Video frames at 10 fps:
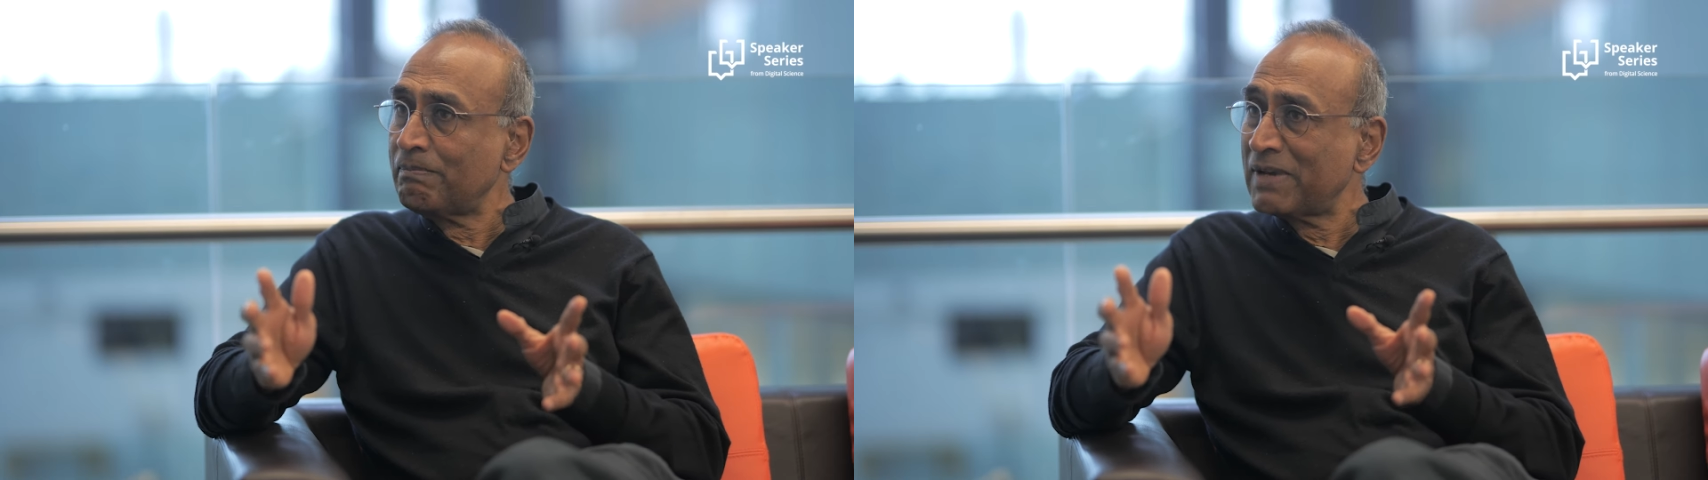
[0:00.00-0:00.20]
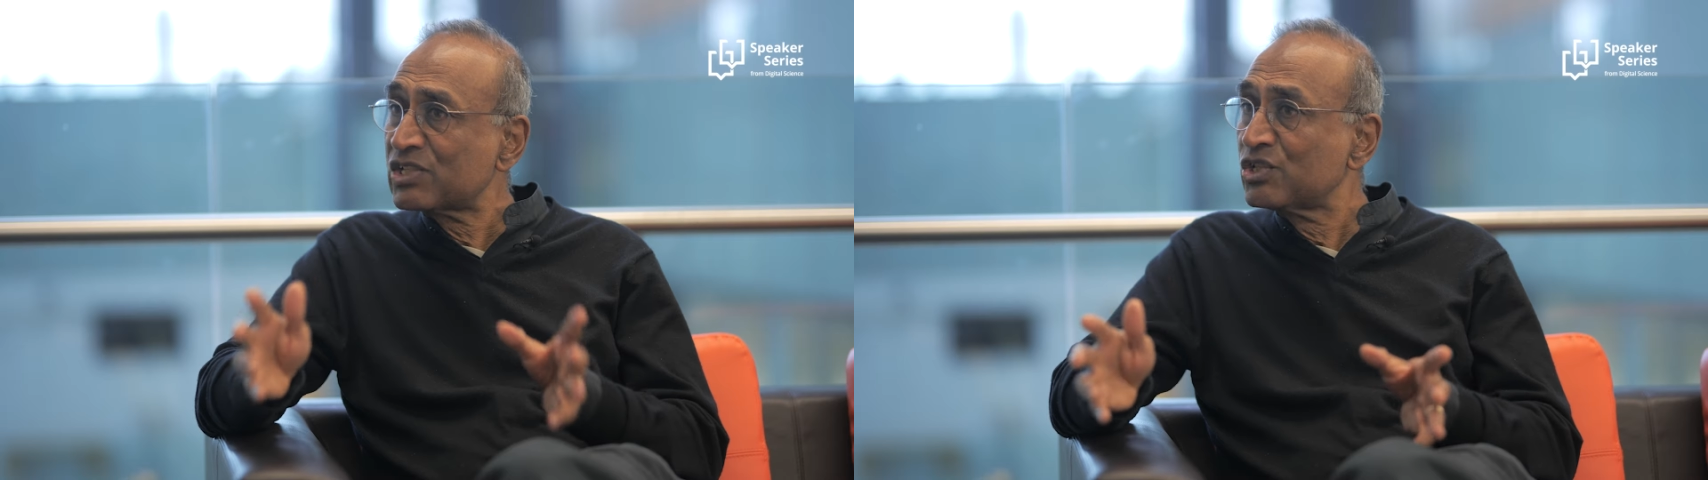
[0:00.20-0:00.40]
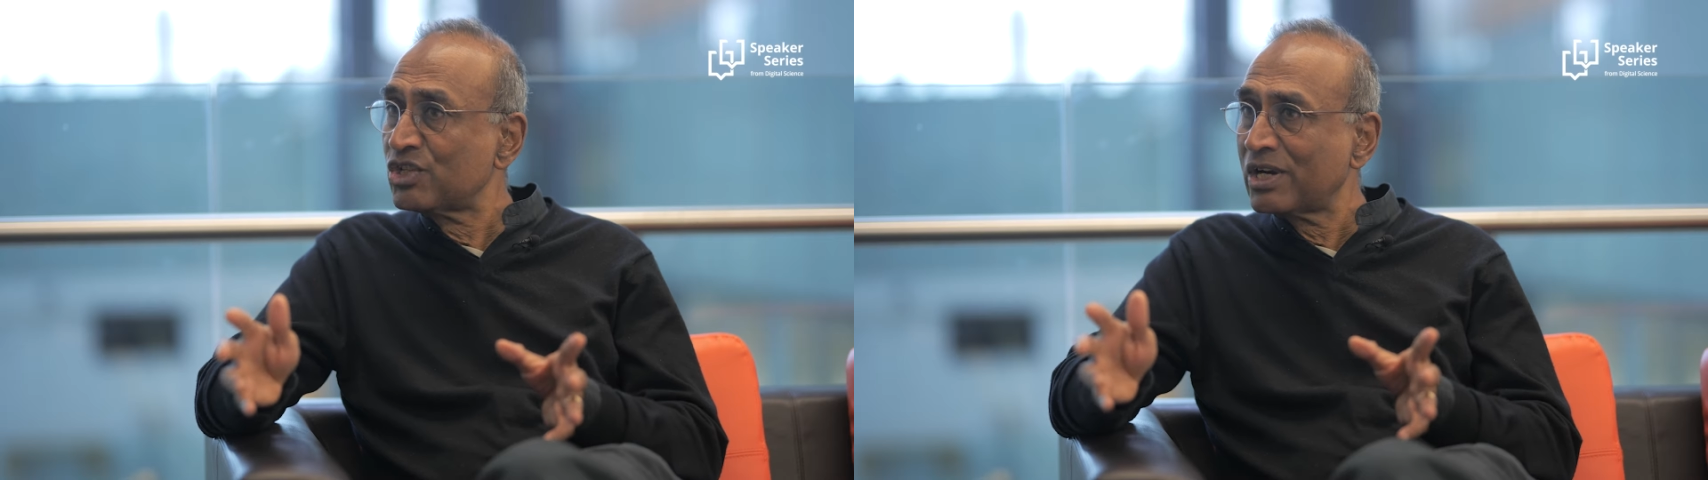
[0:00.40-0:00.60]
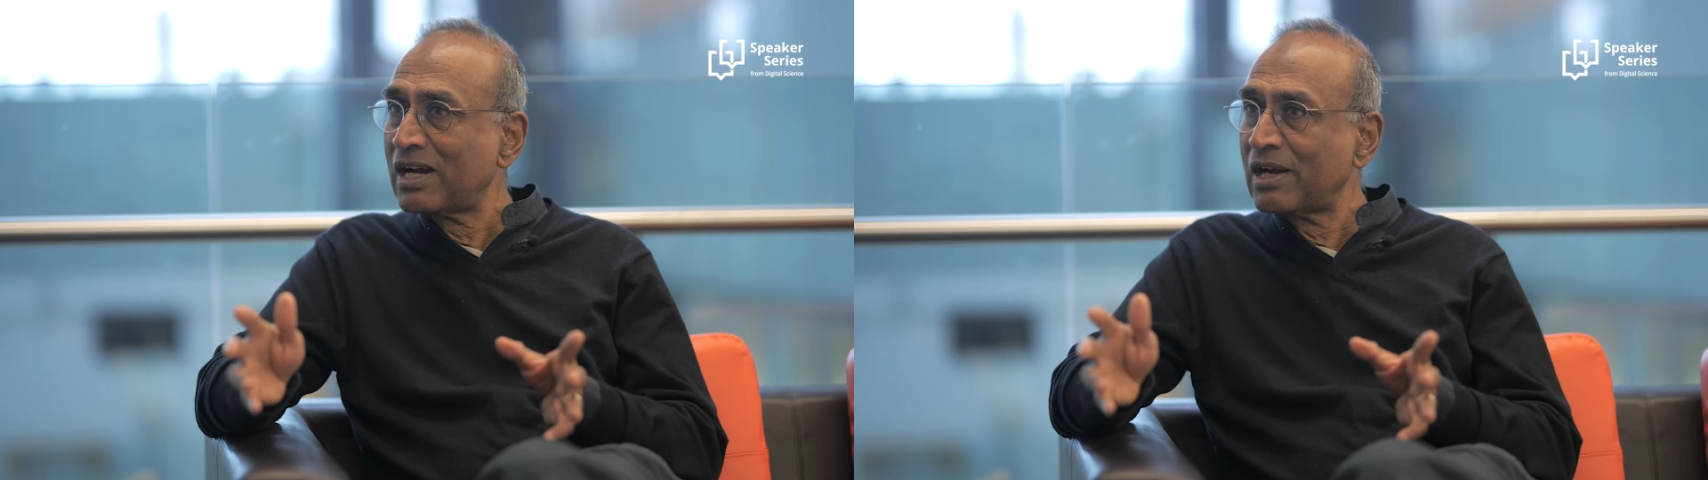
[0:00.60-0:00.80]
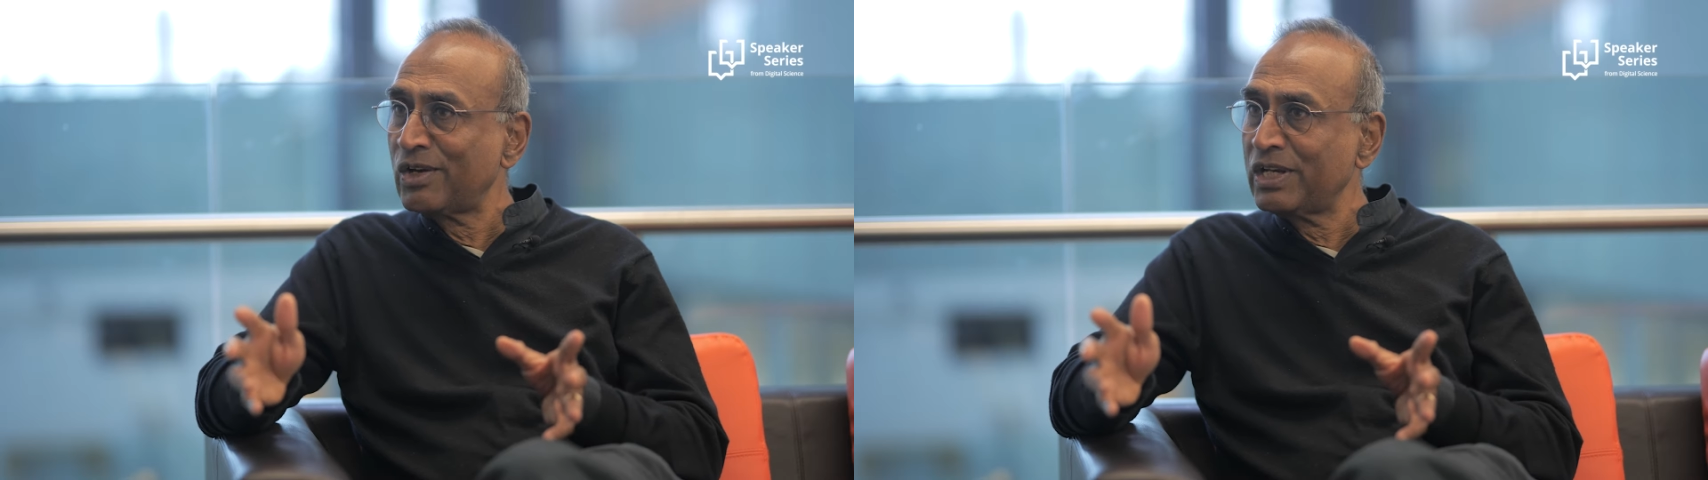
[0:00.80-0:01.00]
messenger
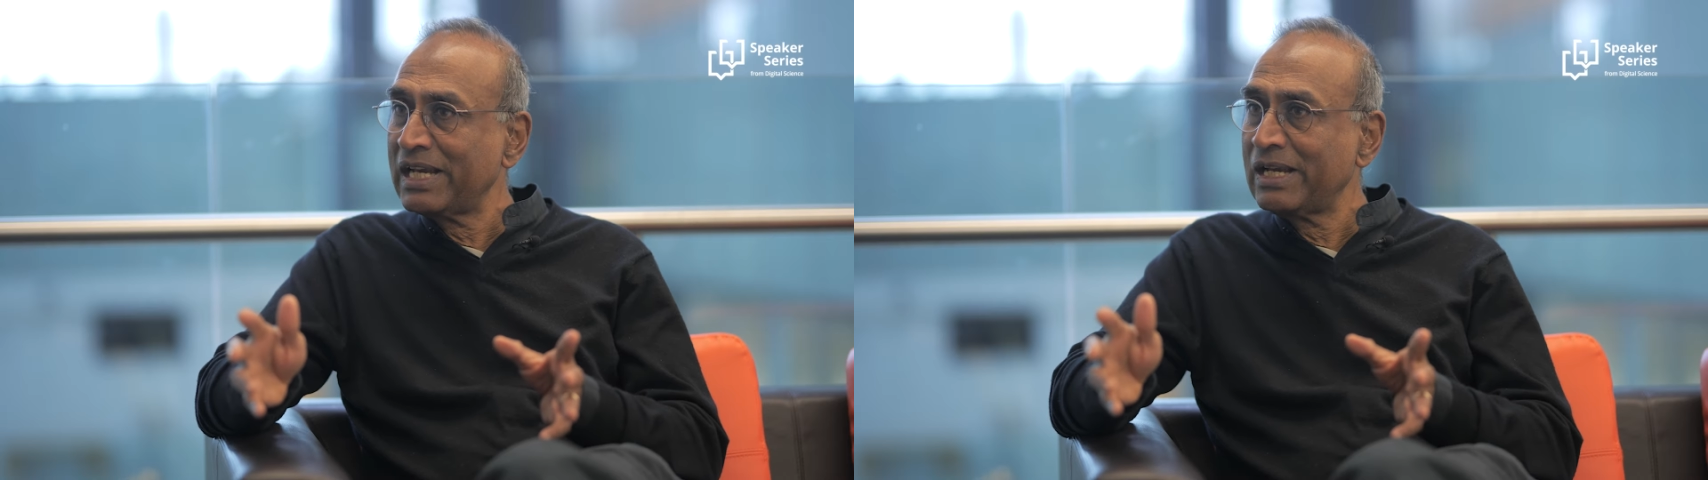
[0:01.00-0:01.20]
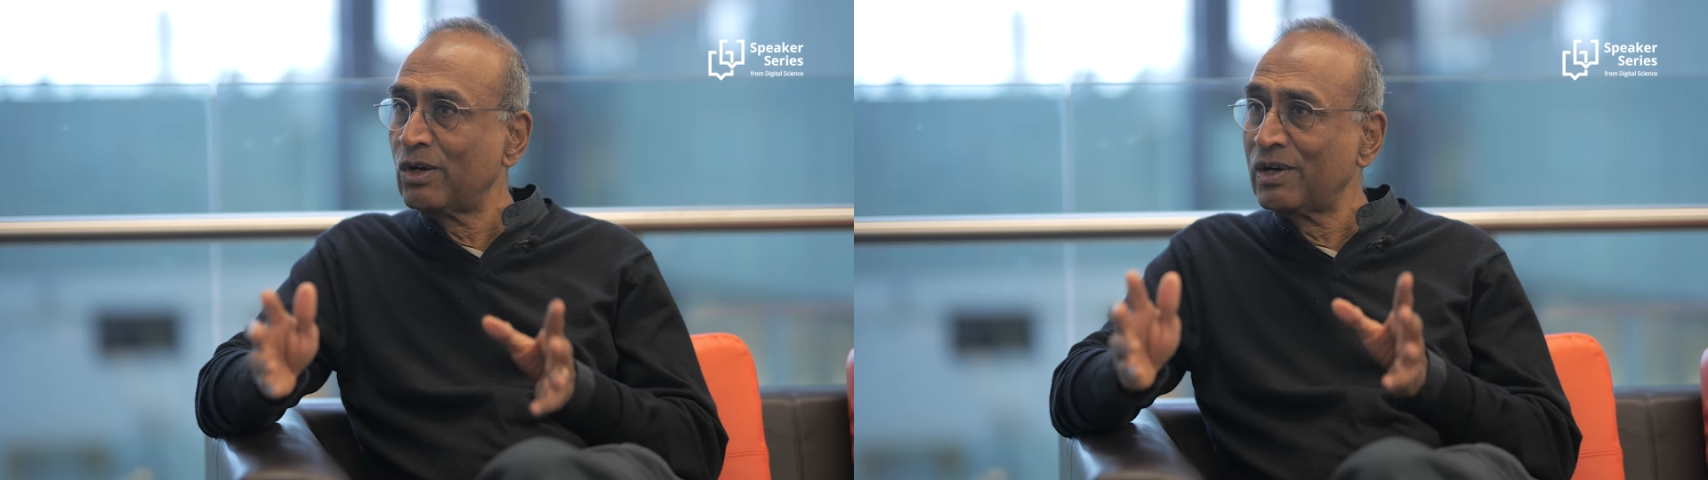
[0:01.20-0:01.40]
RNA